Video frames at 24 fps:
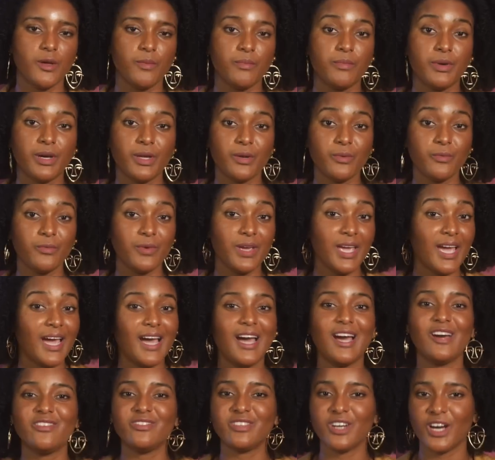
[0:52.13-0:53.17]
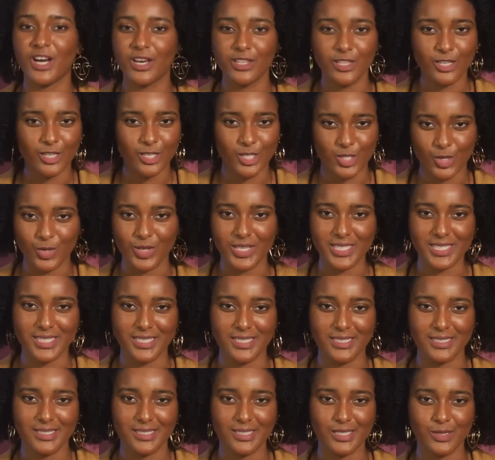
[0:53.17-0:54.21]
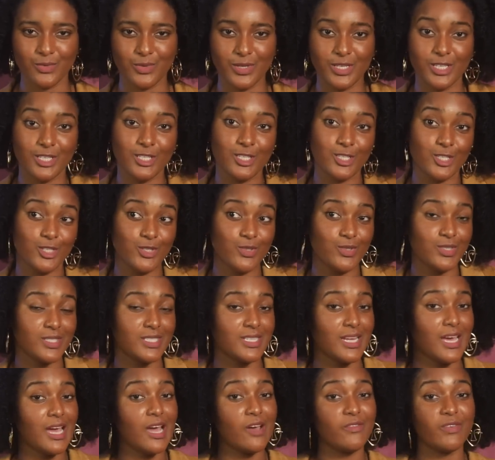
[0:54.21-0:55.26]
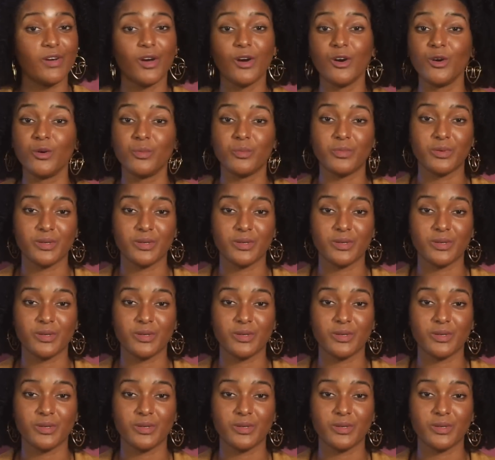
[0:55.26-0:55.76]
But we have other choices. We could choose to have hope.